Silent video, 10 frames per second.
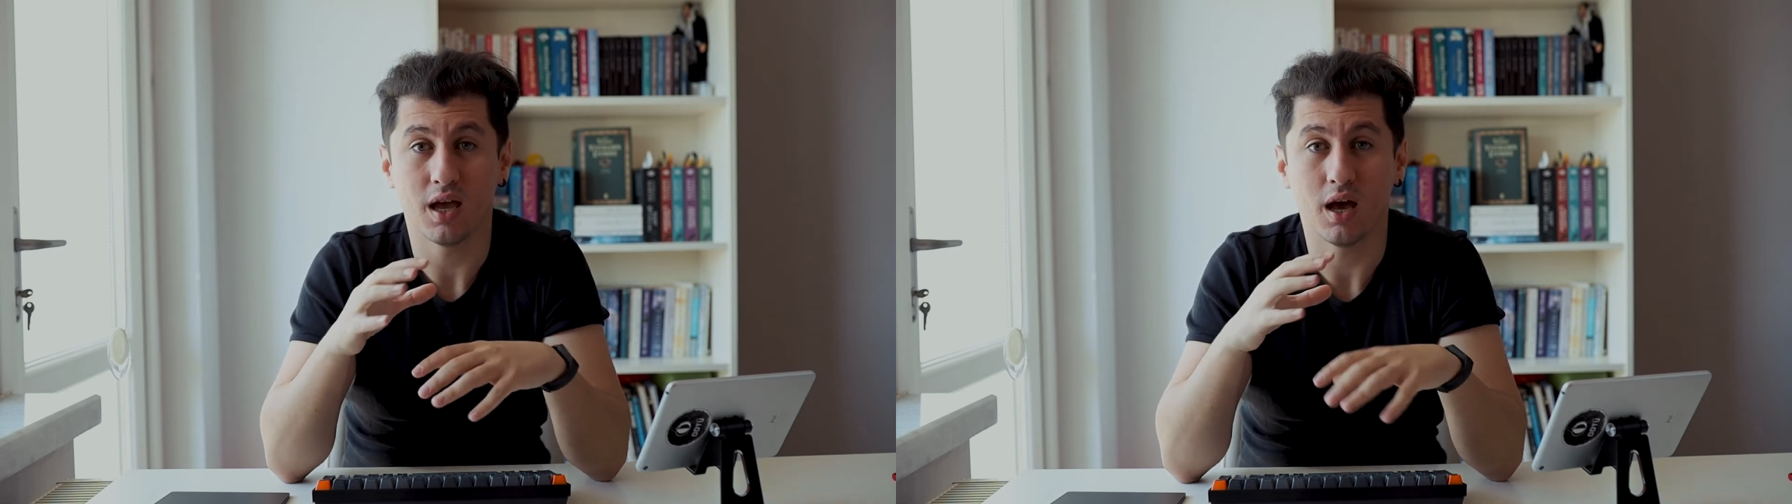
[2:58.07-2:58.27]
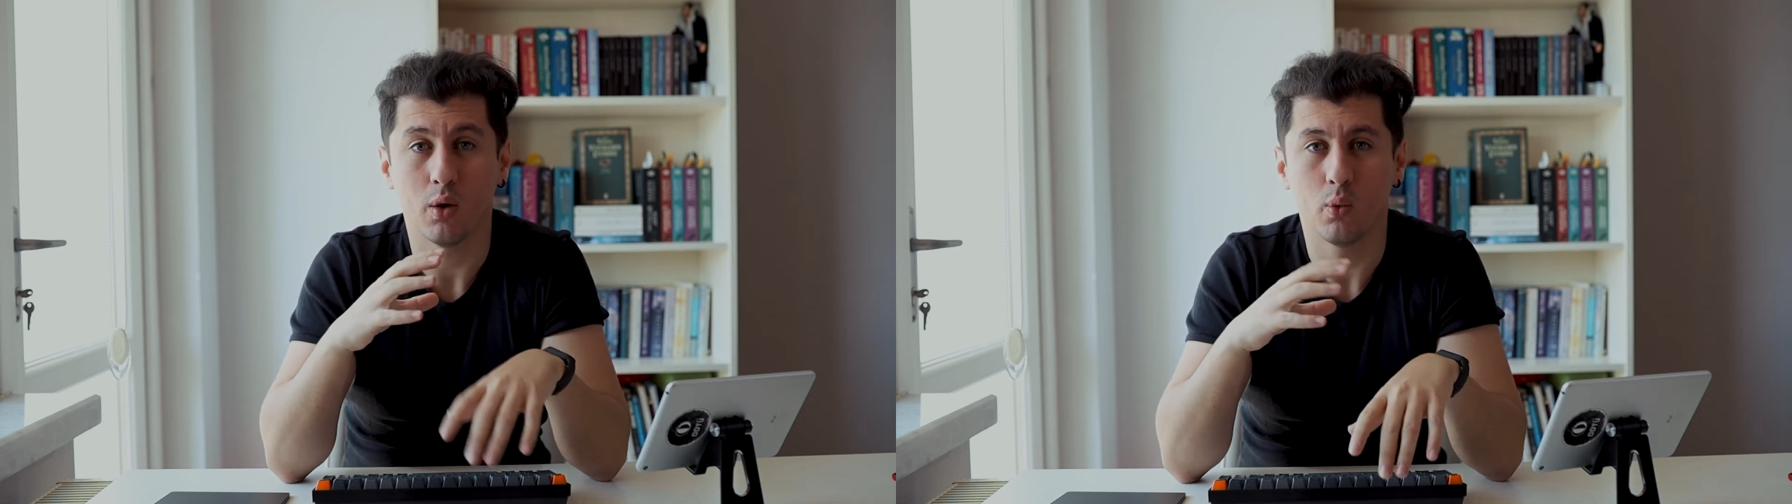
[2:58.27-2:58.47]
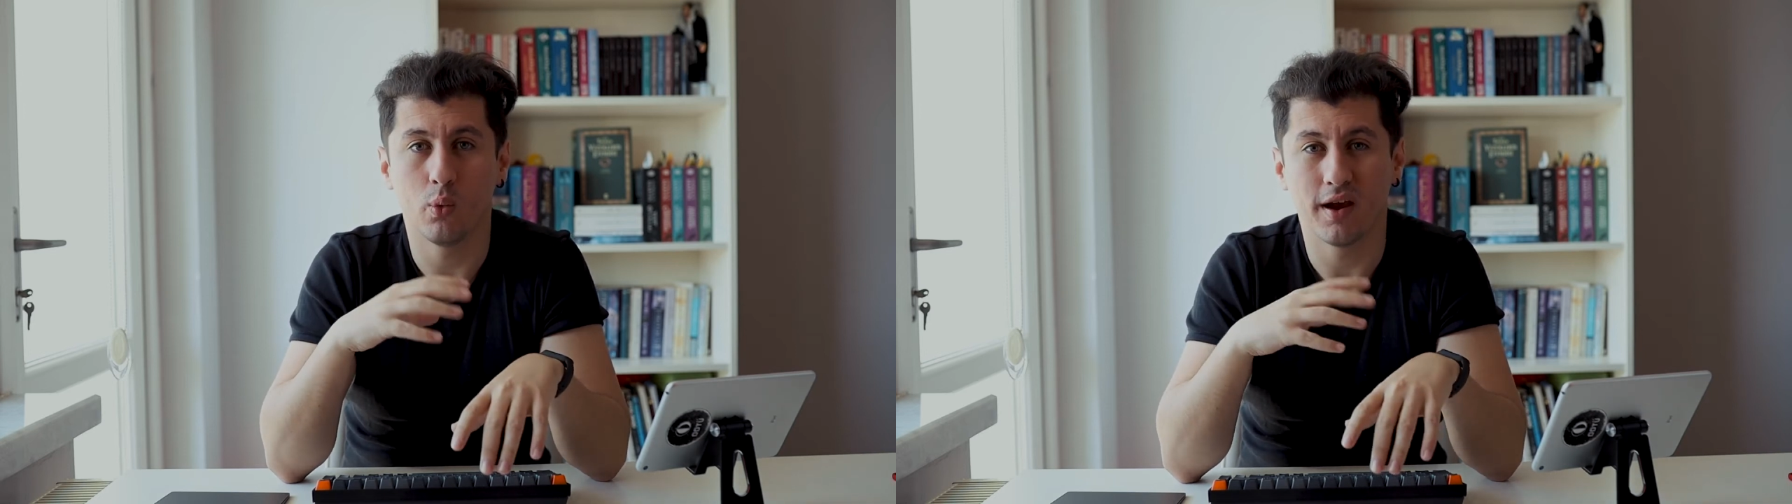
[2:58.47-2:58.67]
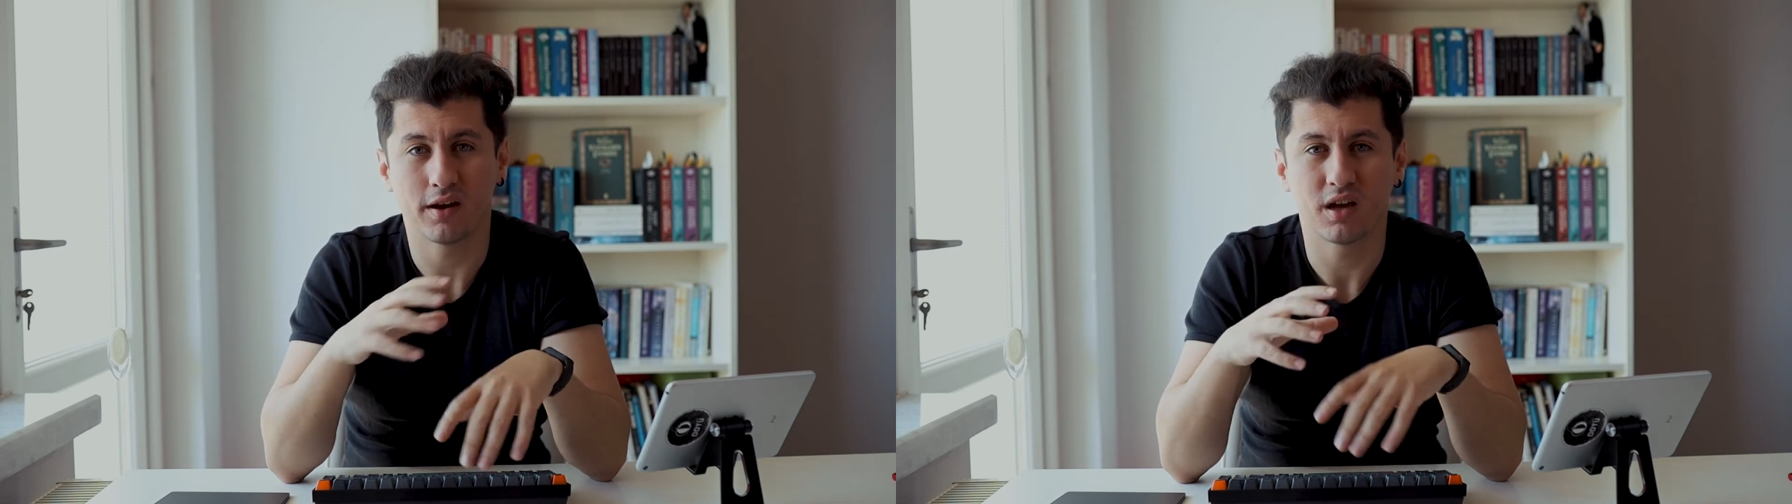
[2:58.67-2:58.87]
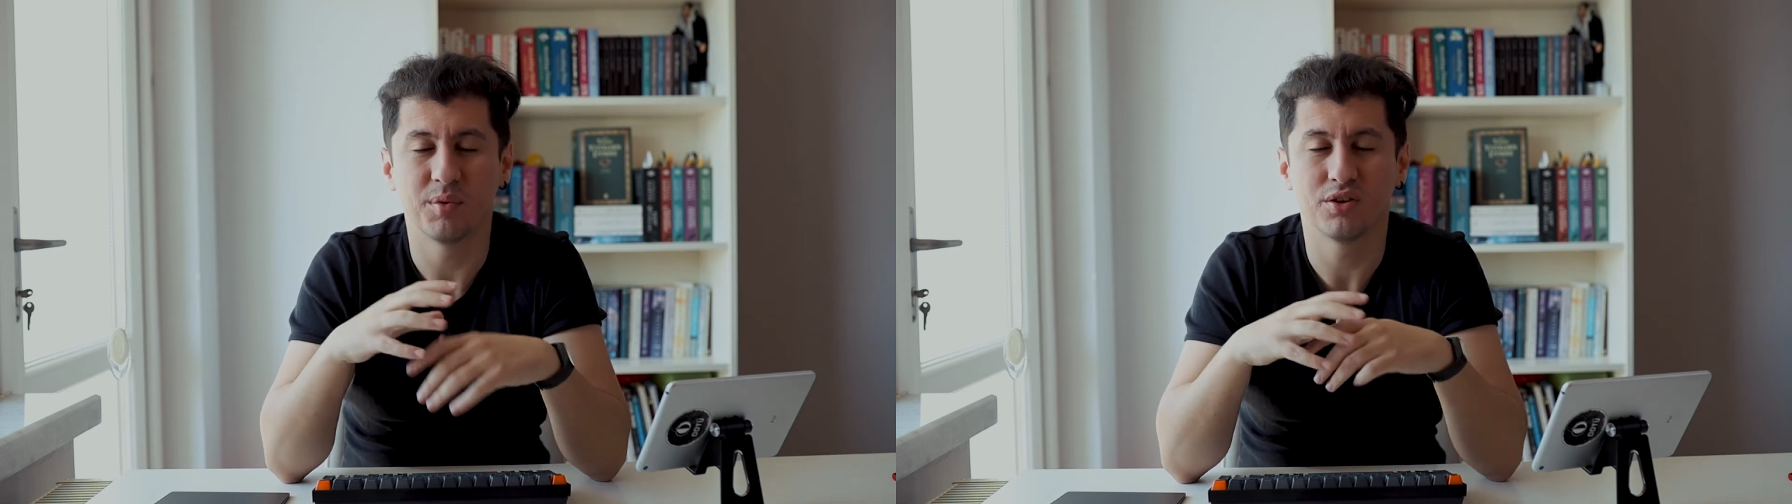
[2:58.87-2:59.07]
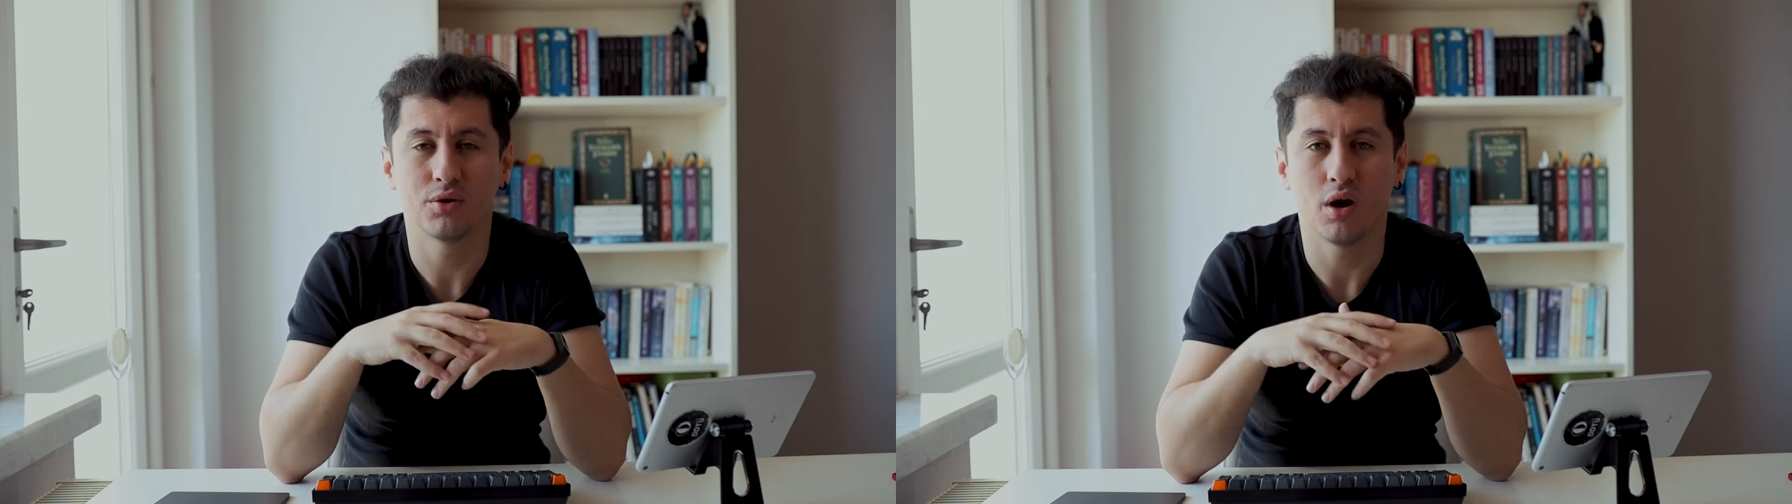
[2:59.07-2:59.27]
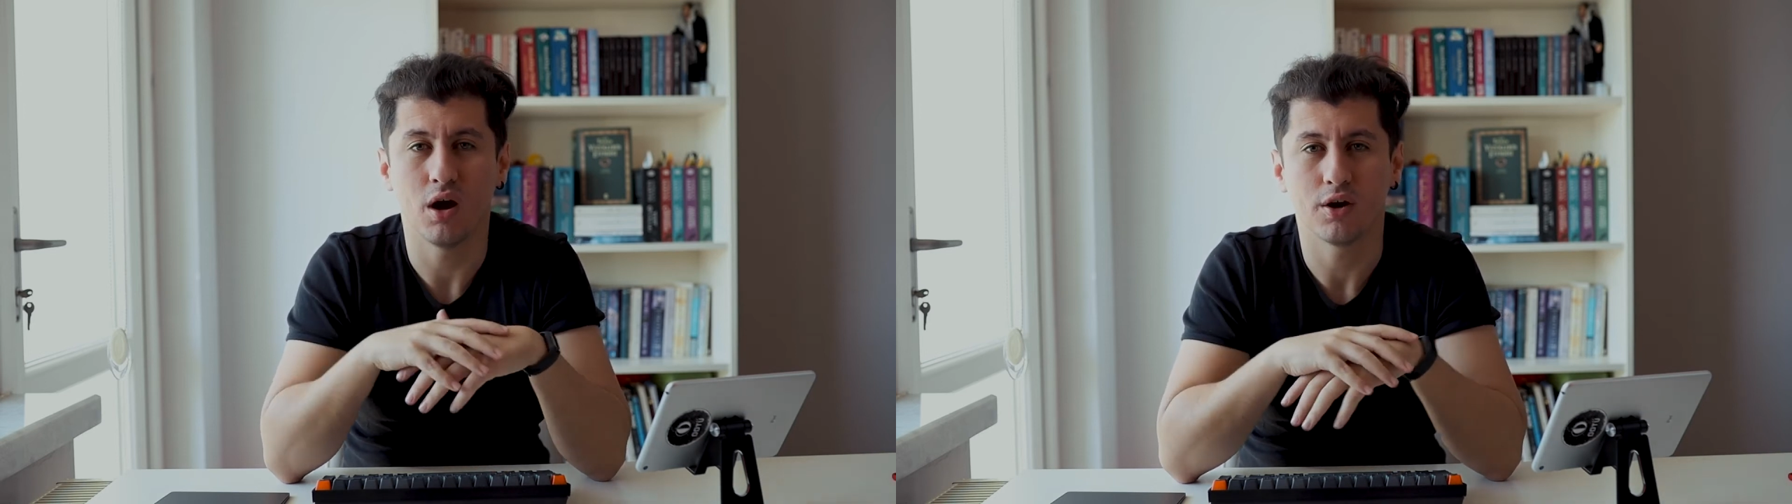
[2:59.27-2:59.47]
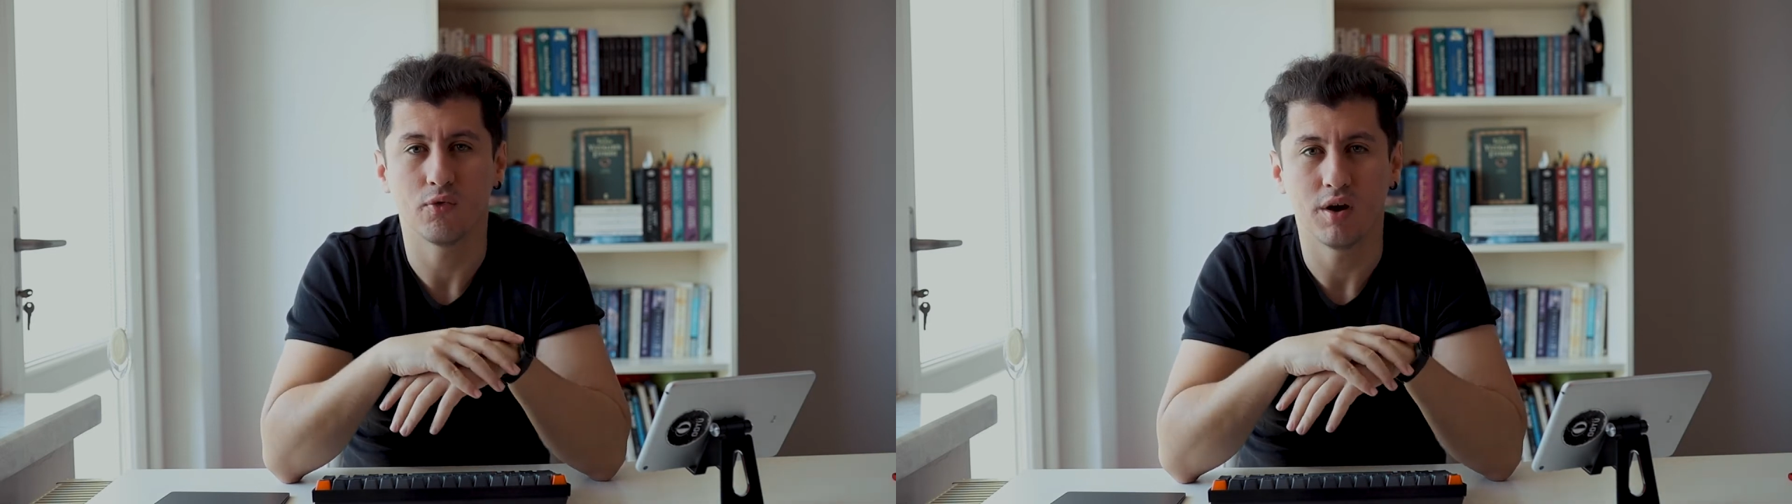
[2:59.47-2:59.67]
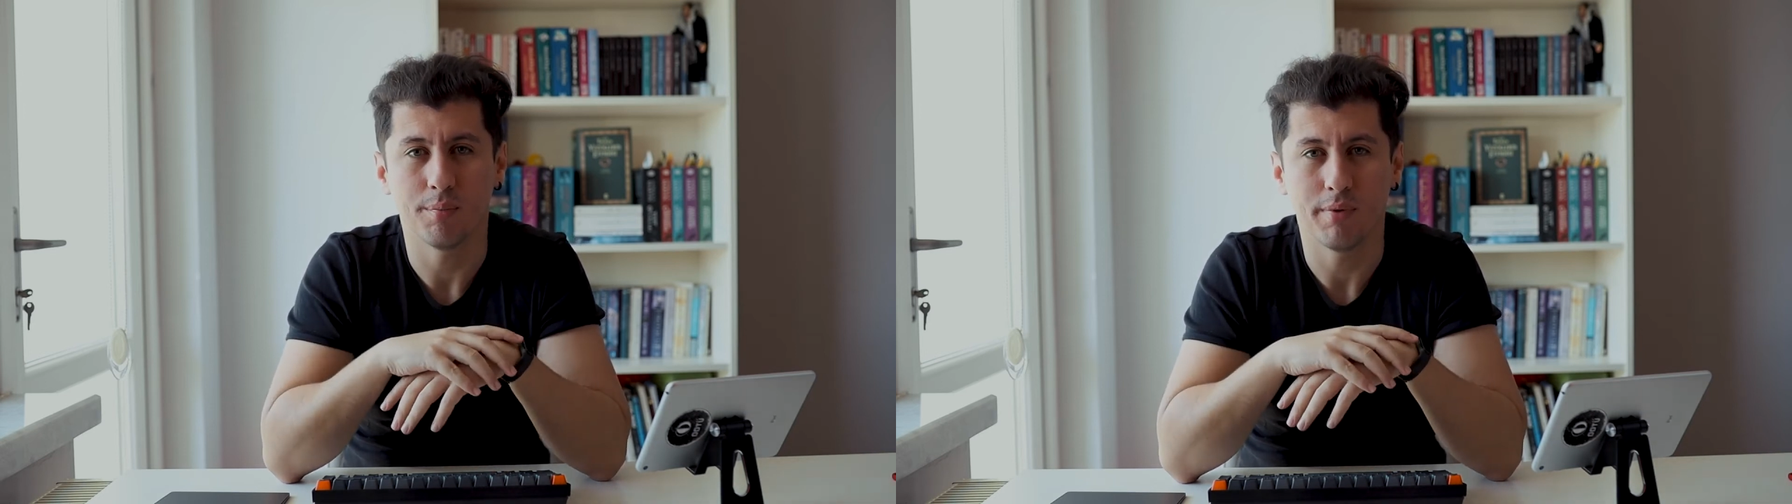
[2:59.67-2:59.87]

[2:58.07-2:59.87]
Now we are coming to the hardware